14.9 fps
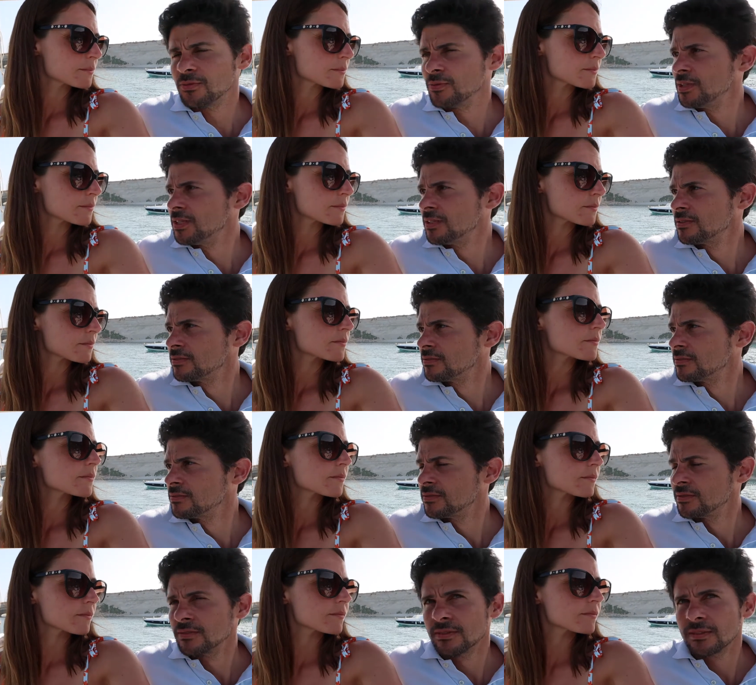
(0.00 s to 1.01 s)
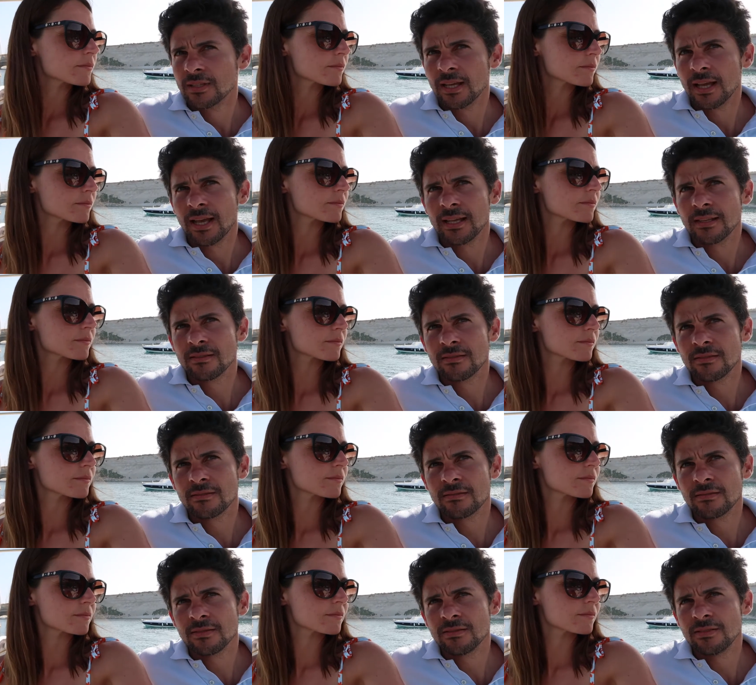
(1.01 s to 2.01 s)
Speaker 1: between us and
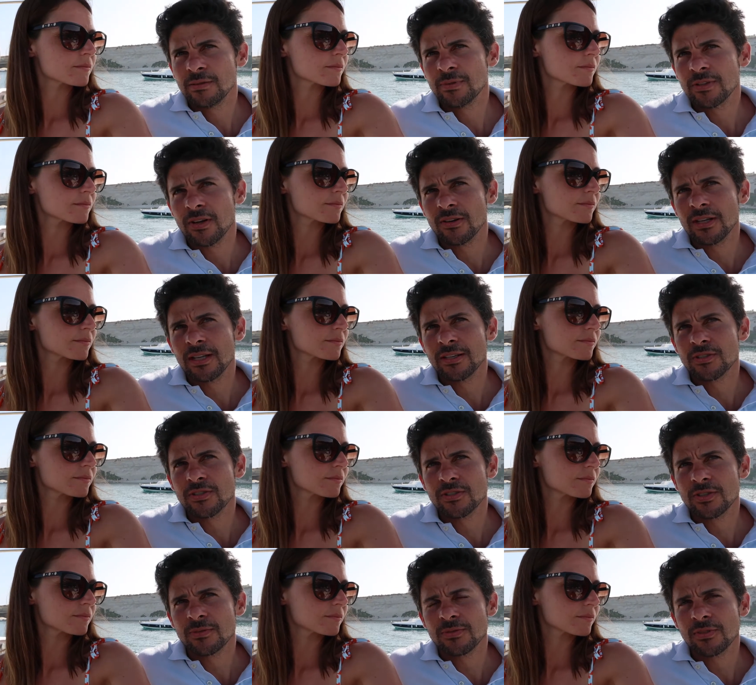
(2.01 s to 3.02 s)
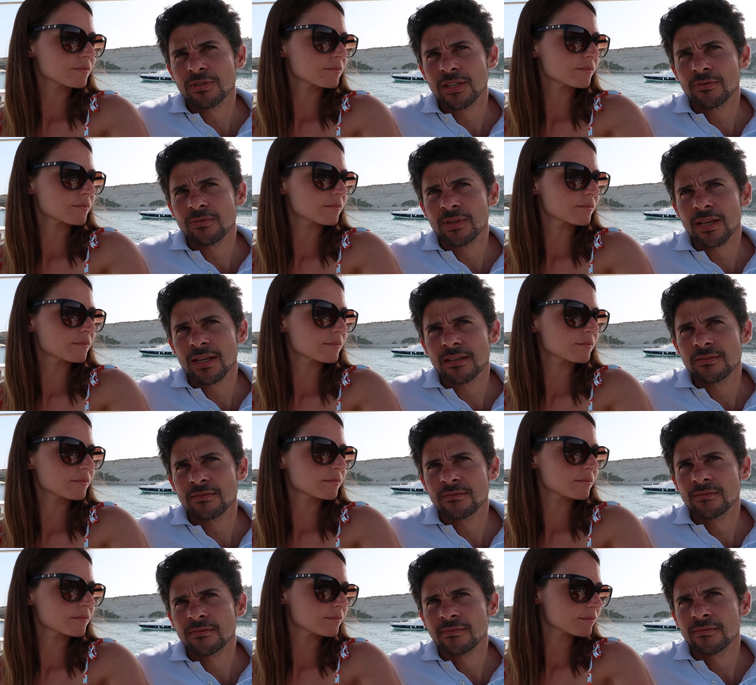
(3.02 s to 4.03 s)
deepen our relationship so that we
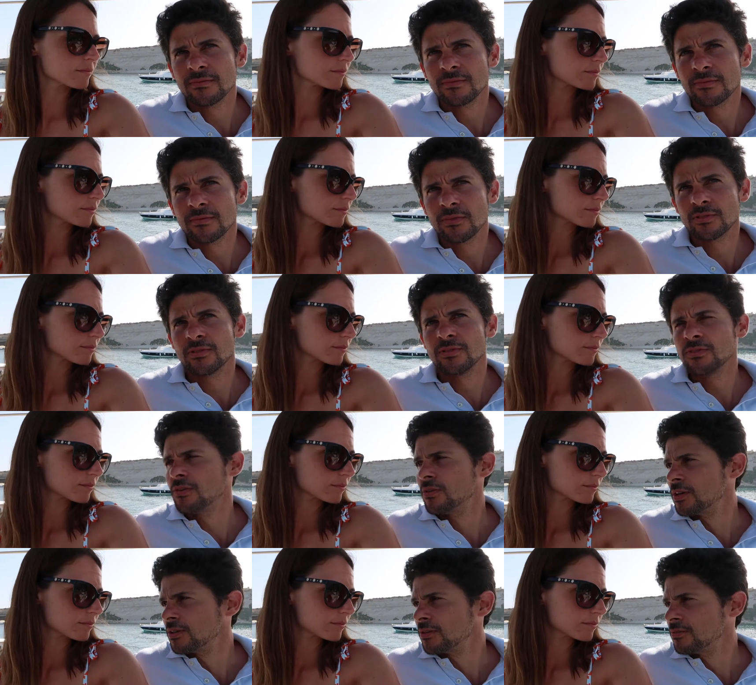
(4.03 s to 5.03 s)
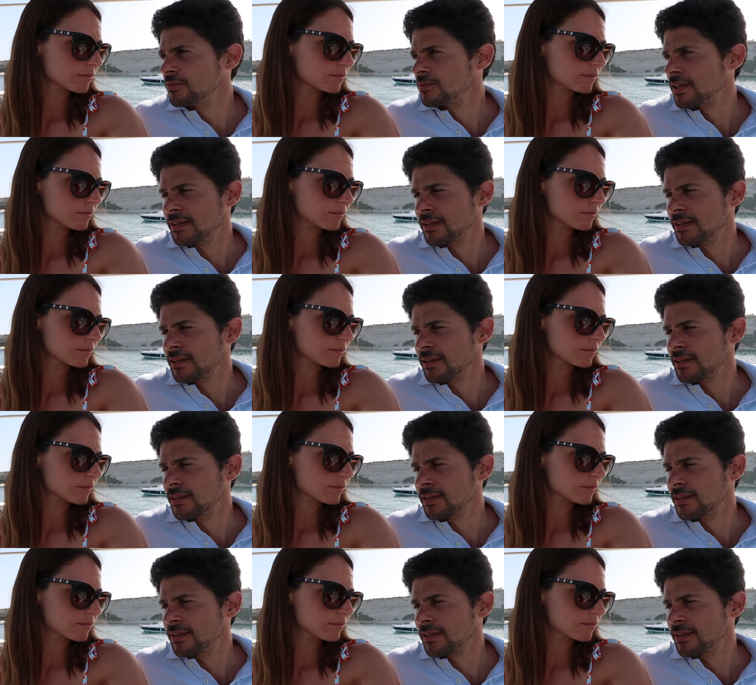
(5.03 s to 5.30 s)
can continue growing. You know, it's